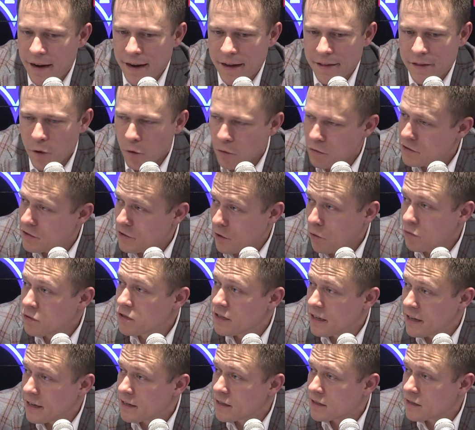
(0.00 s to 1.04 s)
Those
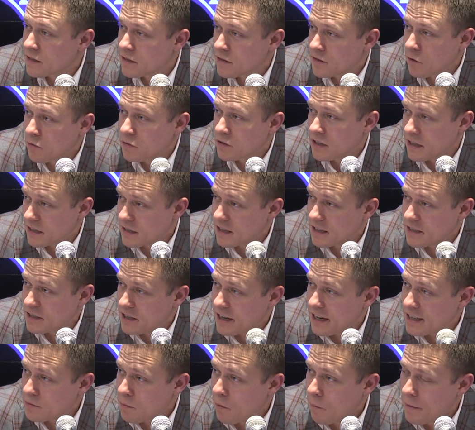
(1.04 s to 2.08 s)
things can
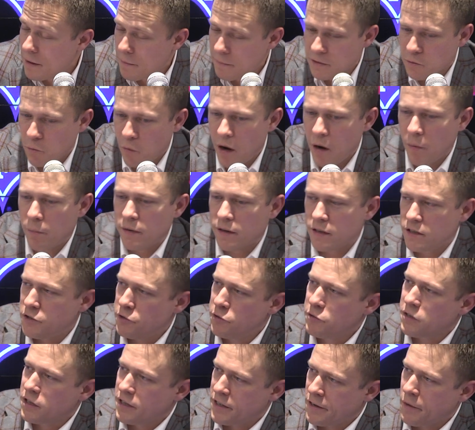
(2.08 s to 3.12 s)
change momentum as well, because
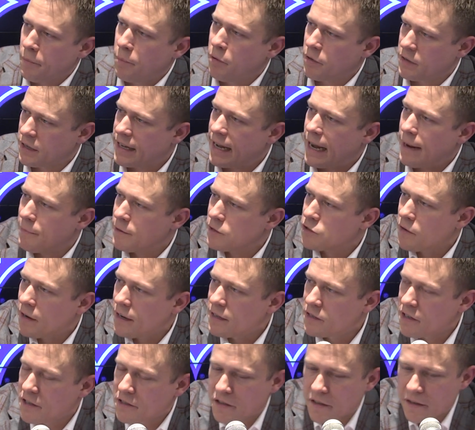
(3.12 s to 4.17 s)
usually you're gonna put the game in
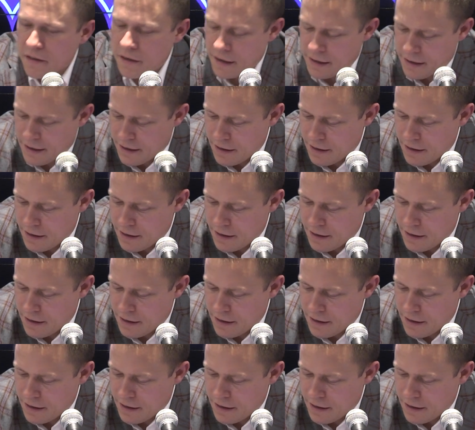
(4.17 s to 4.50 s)
transition.